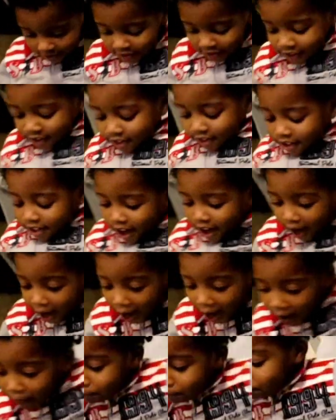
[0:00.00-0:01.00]
he does not
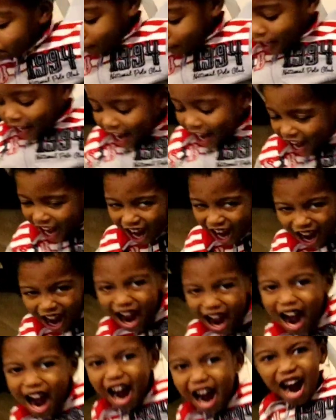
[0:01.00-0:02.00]
eat. That's why he's,
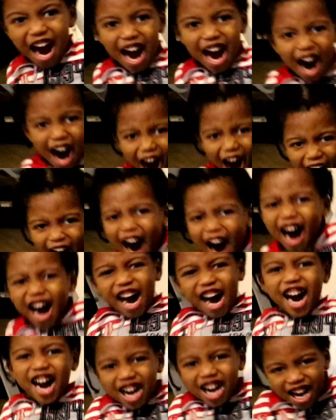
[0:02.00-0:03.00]
he's slim.
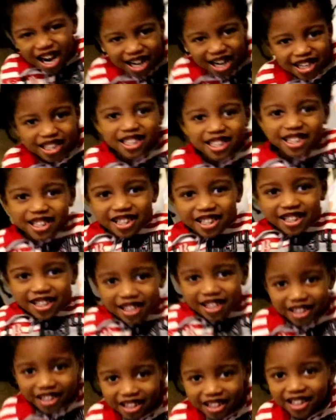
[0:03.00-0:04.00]

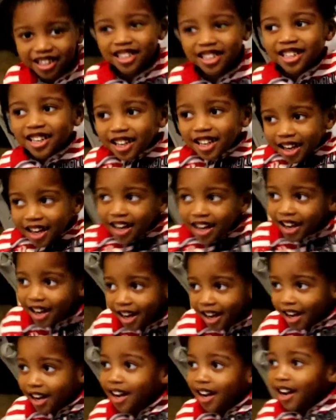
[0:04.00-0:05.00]
Jason used to be
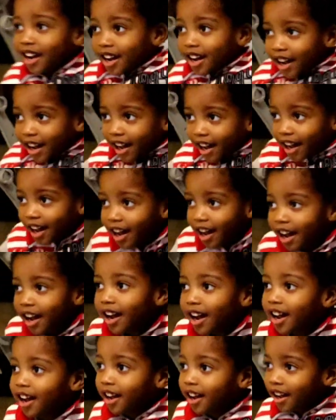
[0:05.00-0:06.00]
very big. Oh.
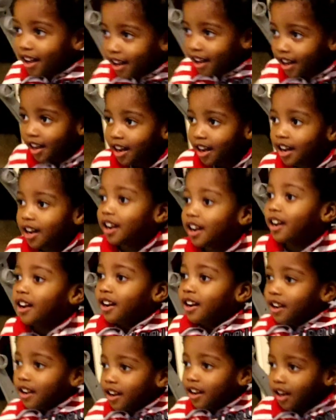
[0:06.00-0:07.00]
All of a sudden, he
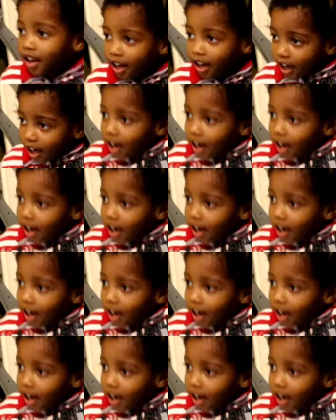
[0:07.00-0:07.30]
stopped